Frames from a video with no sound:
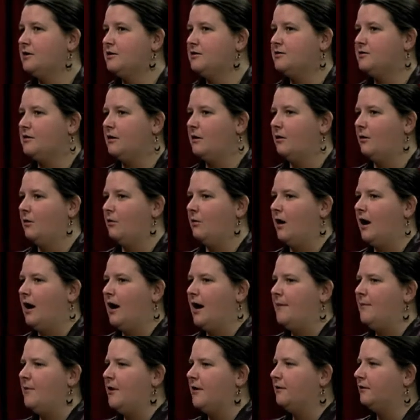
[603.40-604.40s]
So
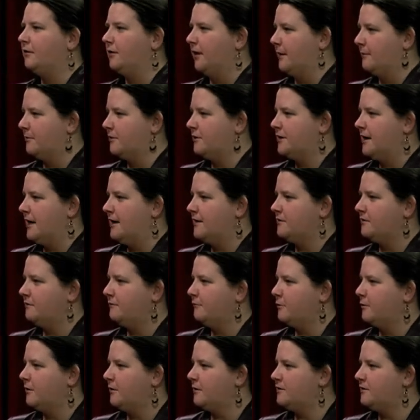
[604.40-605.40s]
I'm on the labor task
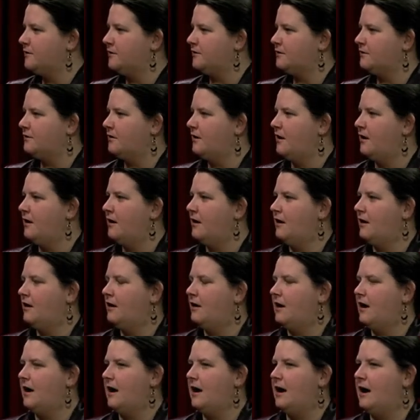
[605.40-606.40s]
force,
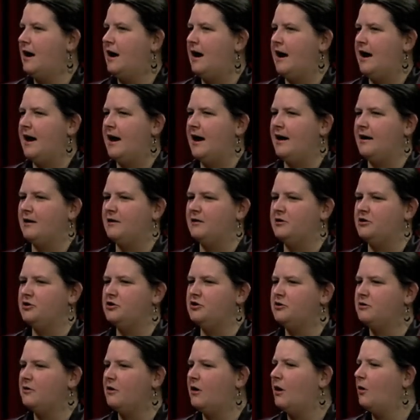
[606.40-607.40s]

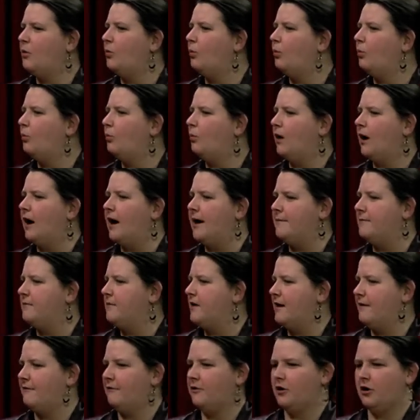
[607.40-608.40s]
and I'm
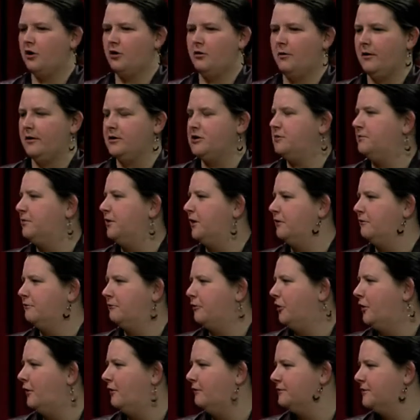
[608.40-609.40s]
never going to be
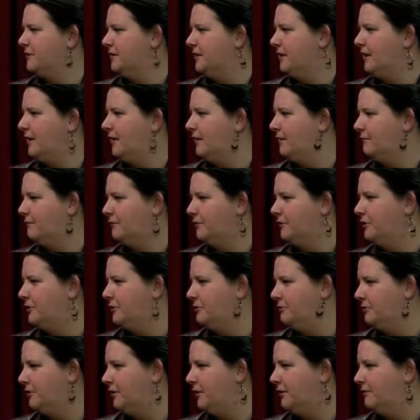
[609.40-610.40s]
involved in any of the
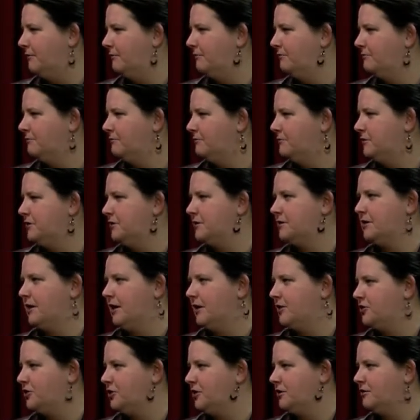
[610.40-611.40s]
union
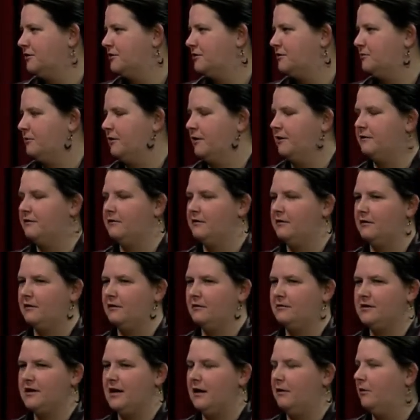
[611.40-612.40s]
discussions with
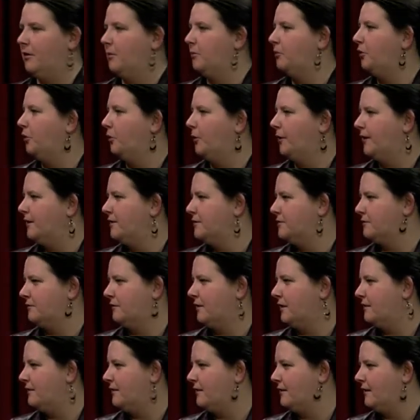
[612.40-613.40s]
the town employees or
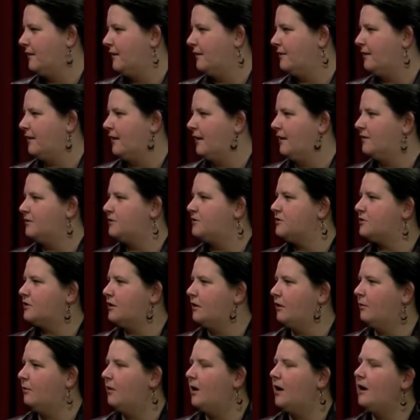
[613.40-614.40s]
anything like that.
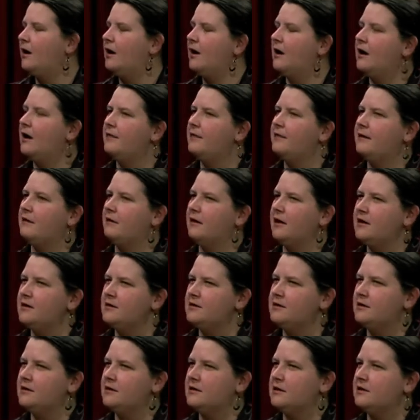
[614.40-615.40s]
So there
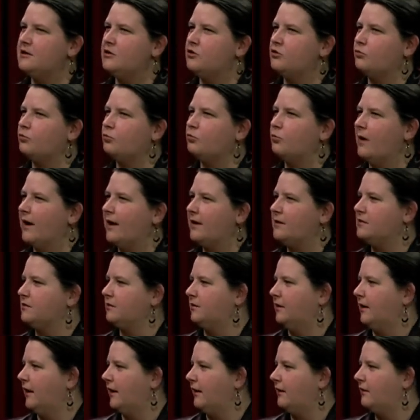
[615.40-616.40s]
isn't a
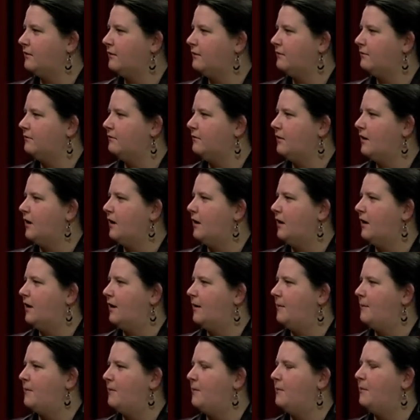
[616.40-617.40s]
direct link.
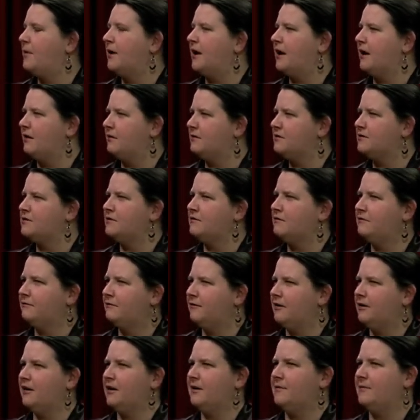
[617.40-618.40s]
But I also
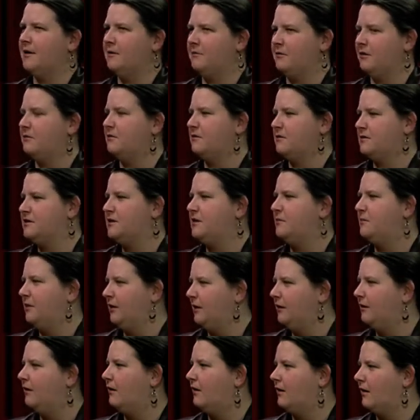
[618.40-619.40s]
feel like my work with
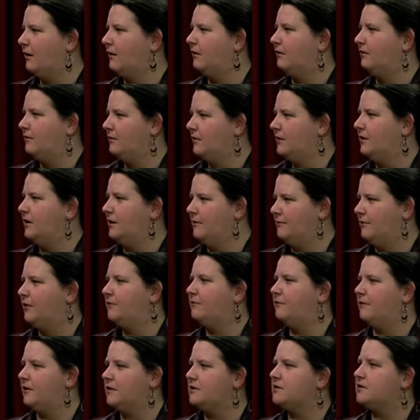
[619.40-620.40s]
CPR, even
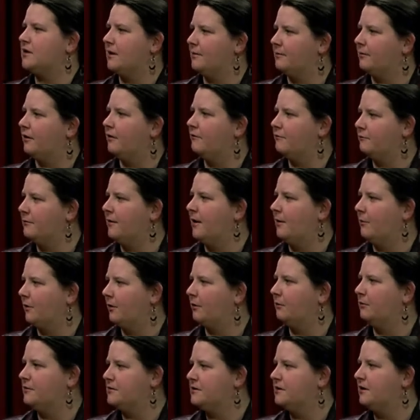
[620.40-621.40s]
if it is separate from my
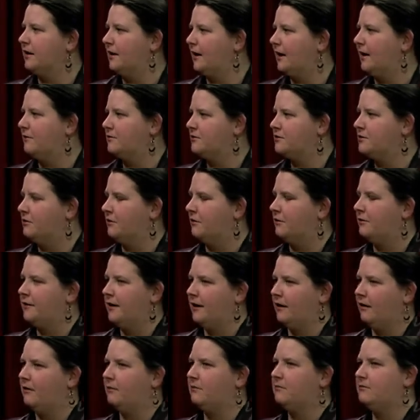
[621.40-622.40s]
work with City Council,
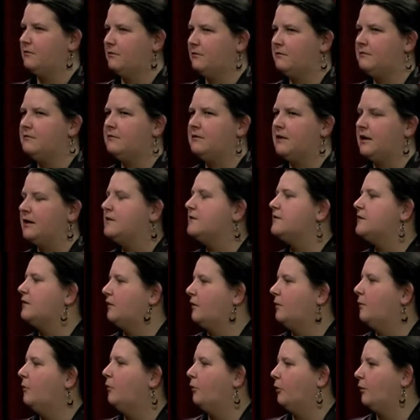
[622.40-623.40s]
they're things that
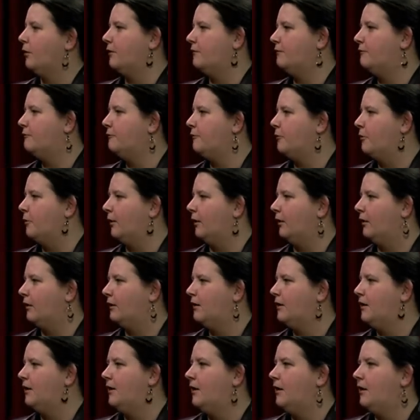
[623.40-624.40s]
are important
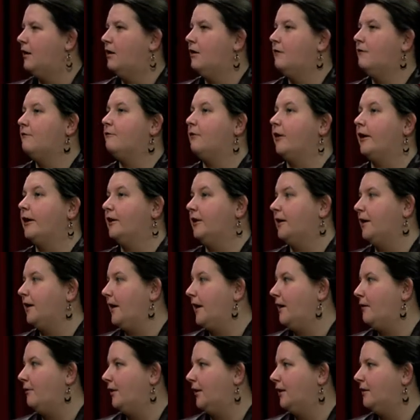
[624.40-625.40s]
for Franklin
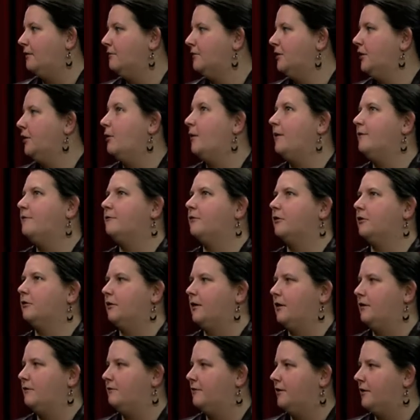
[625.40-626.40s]
County, you know, and for
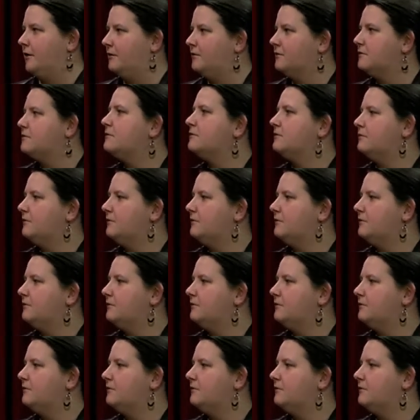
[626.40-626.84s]
Greenfield.